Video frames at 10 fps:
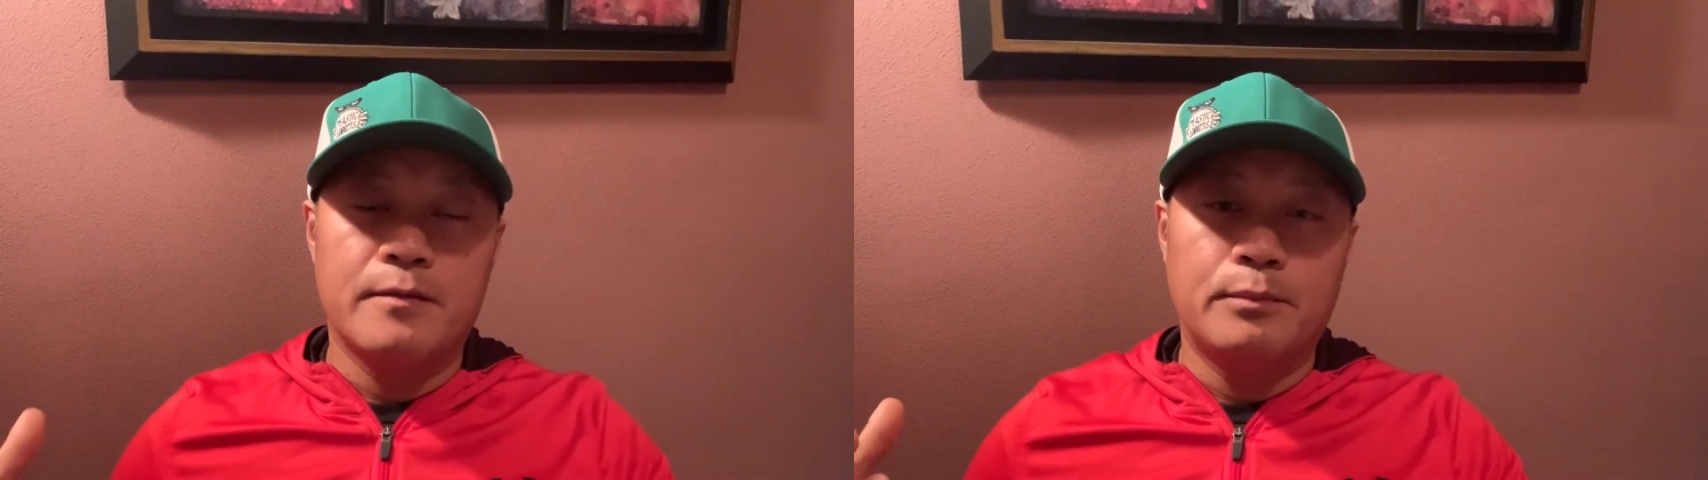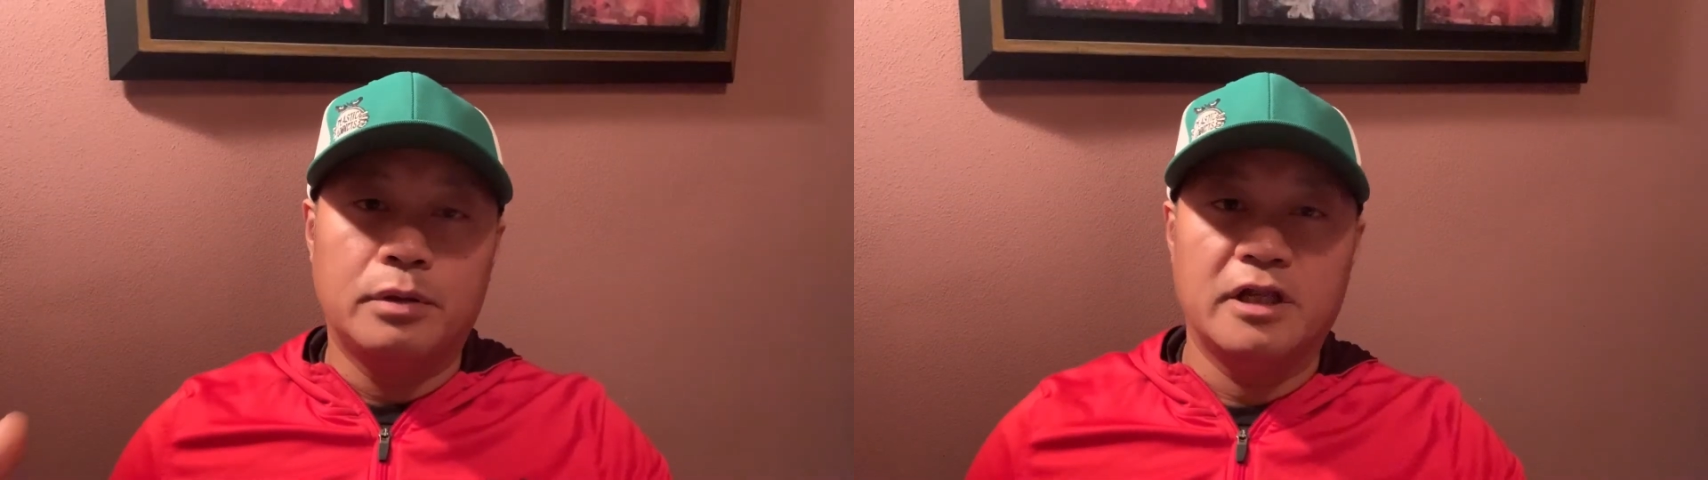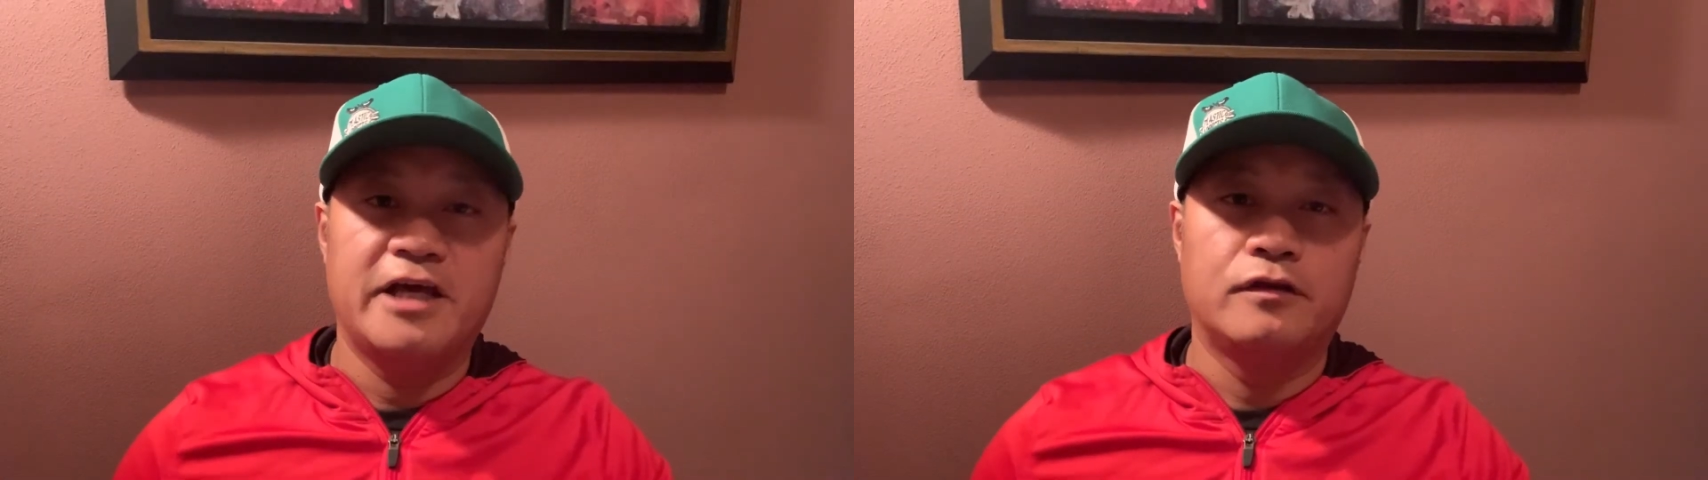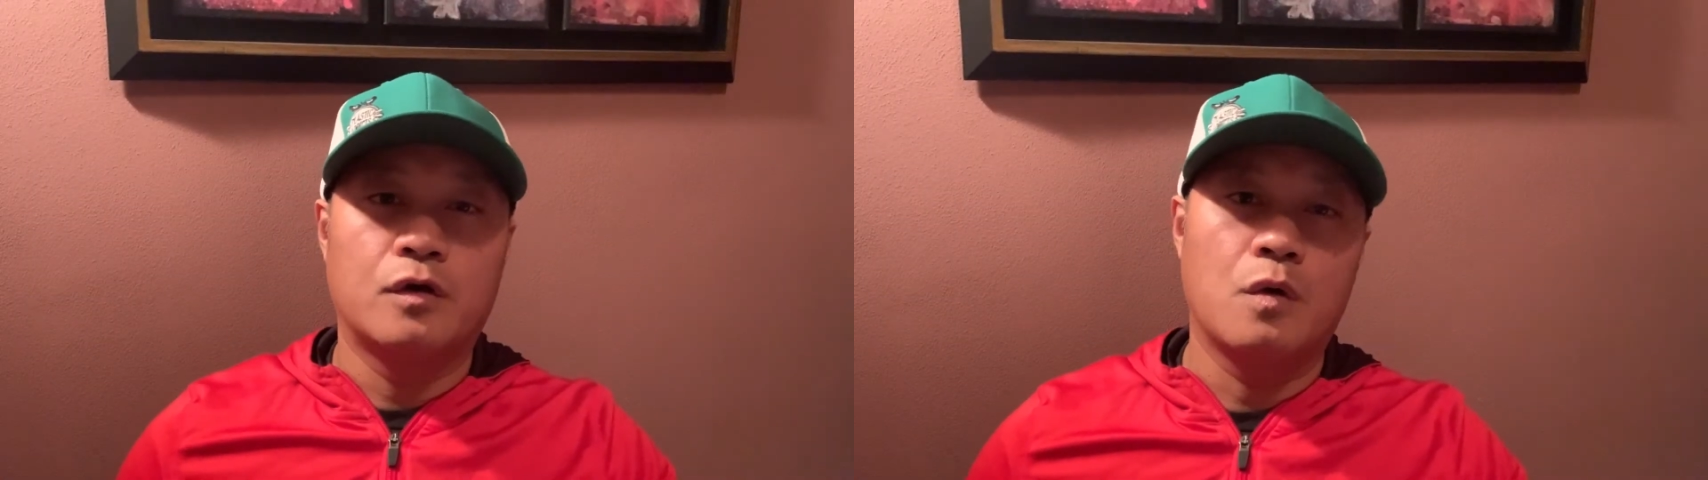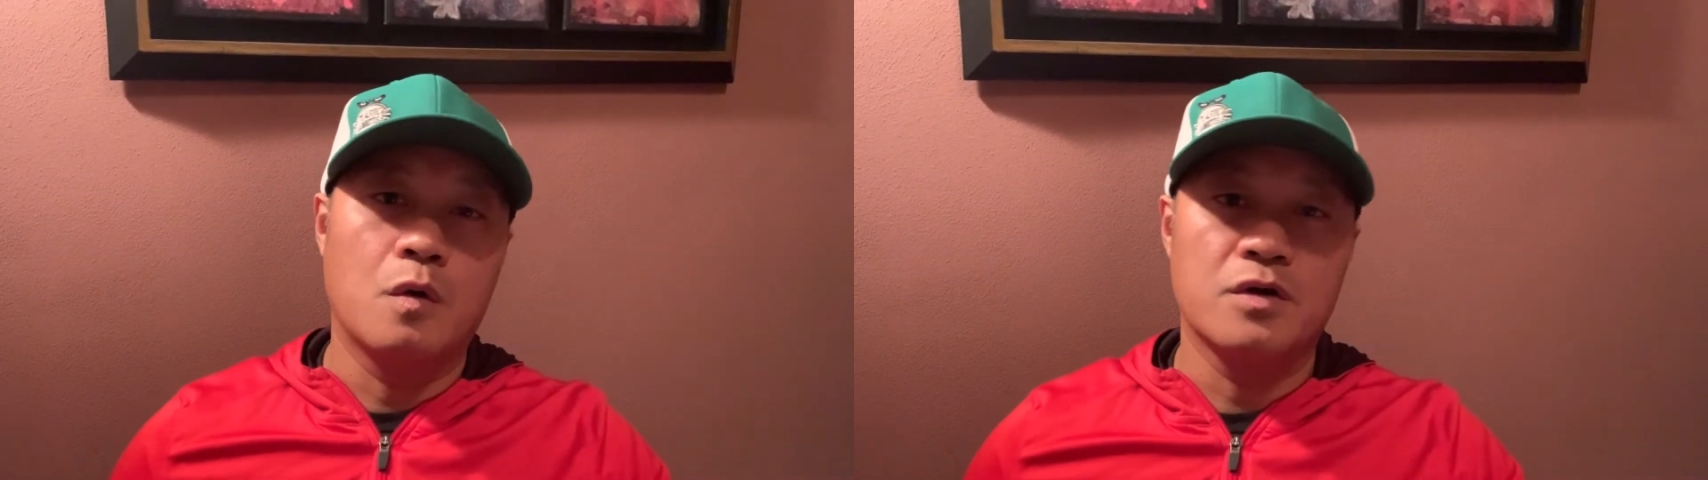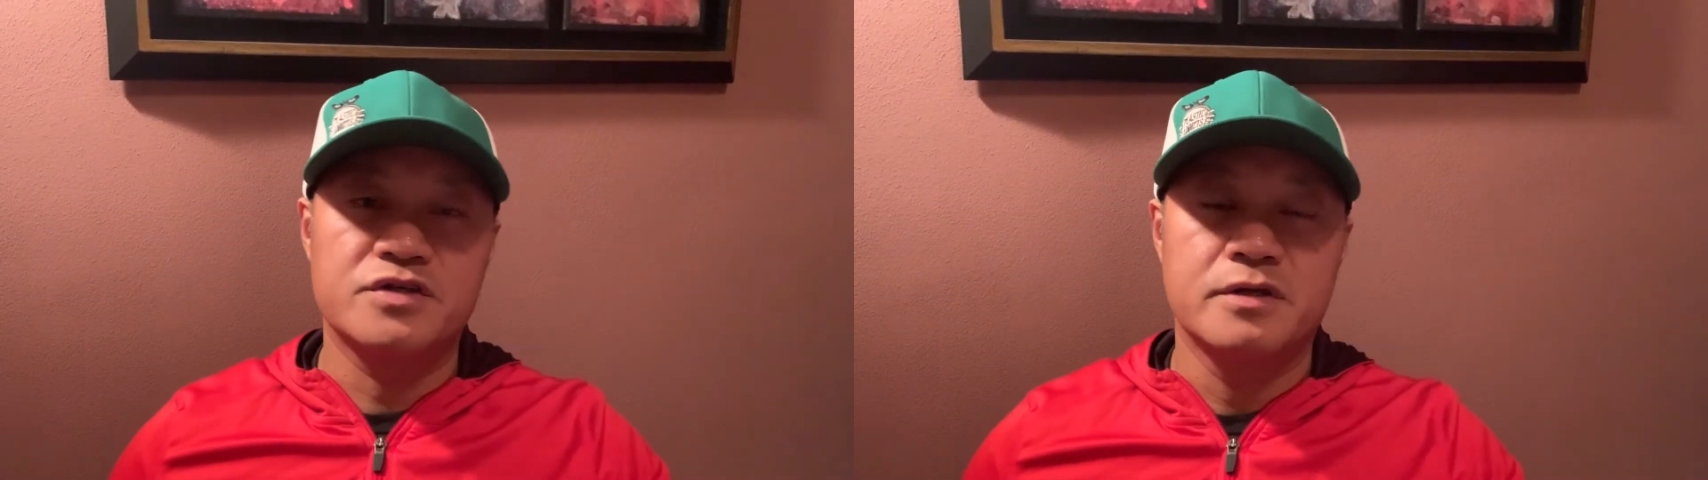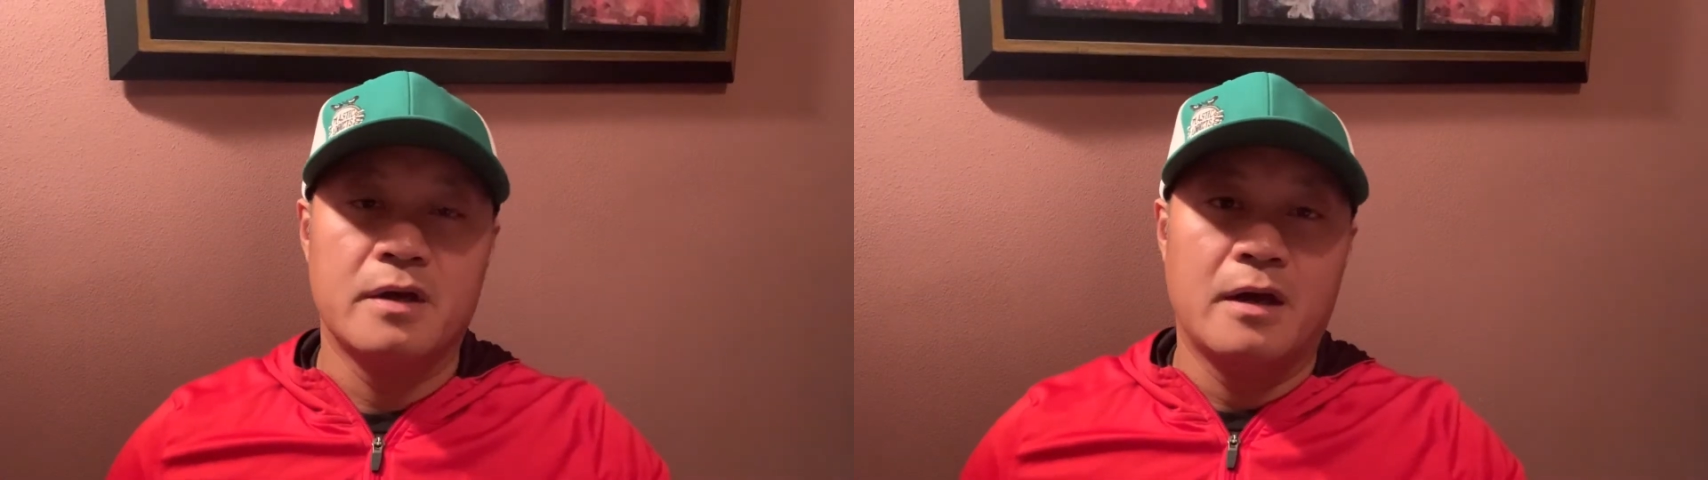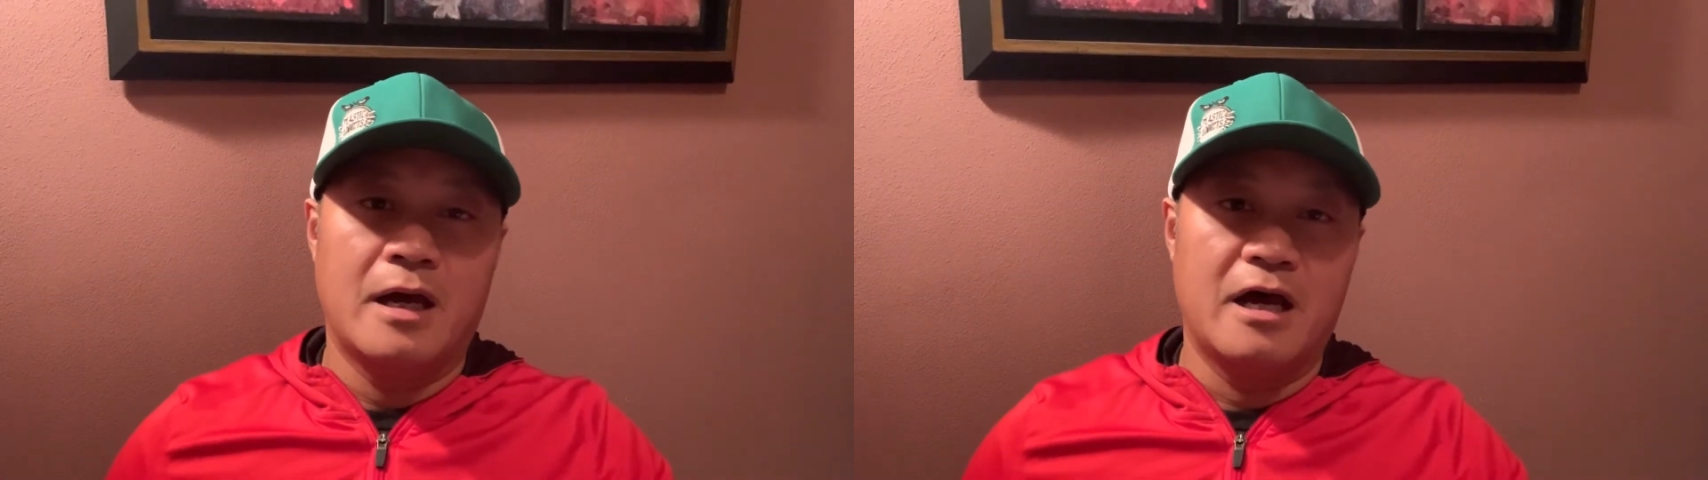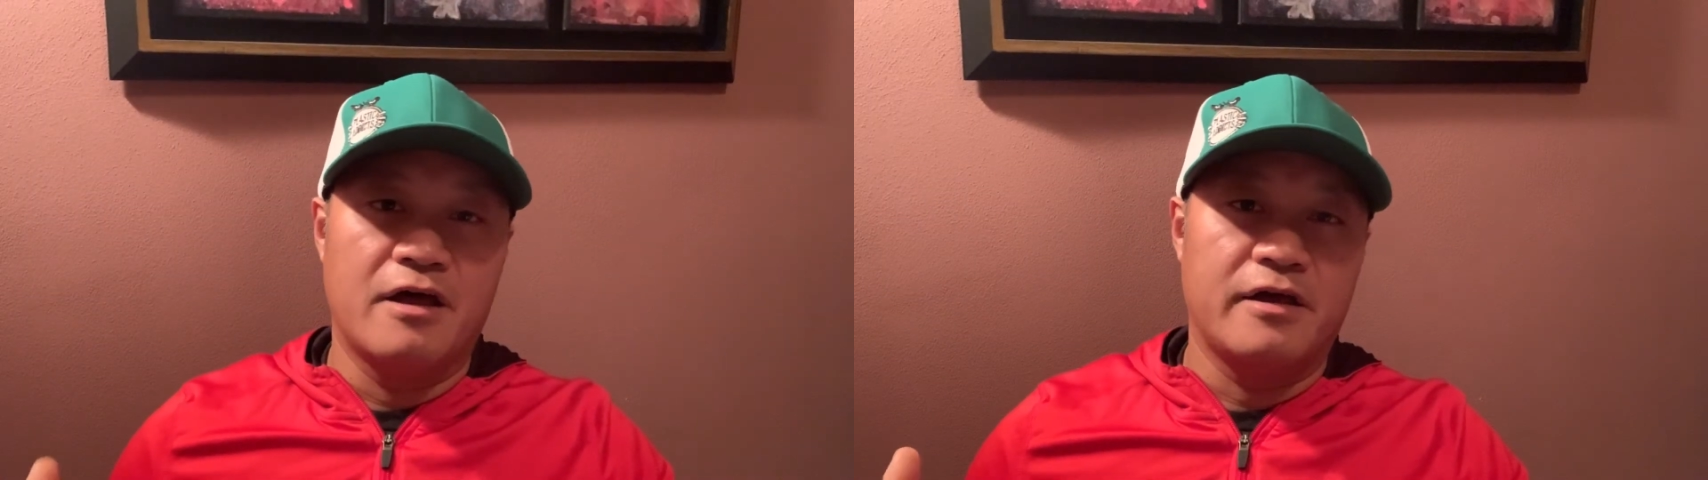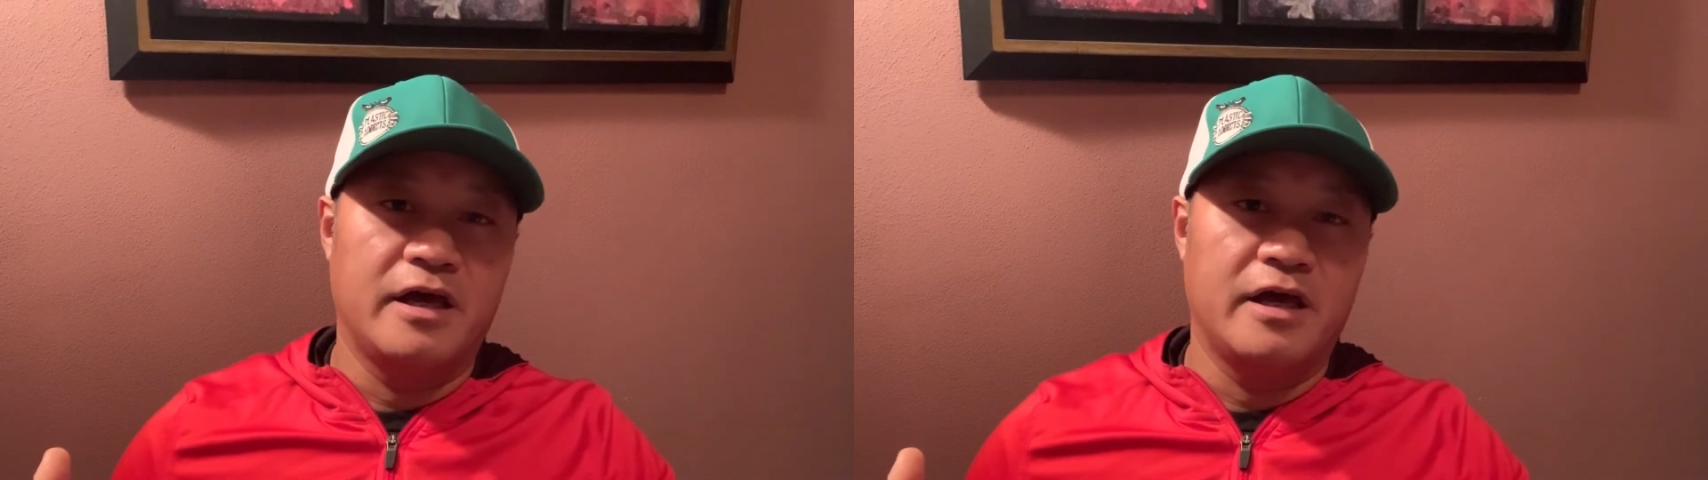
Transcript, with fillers: played the course, uh,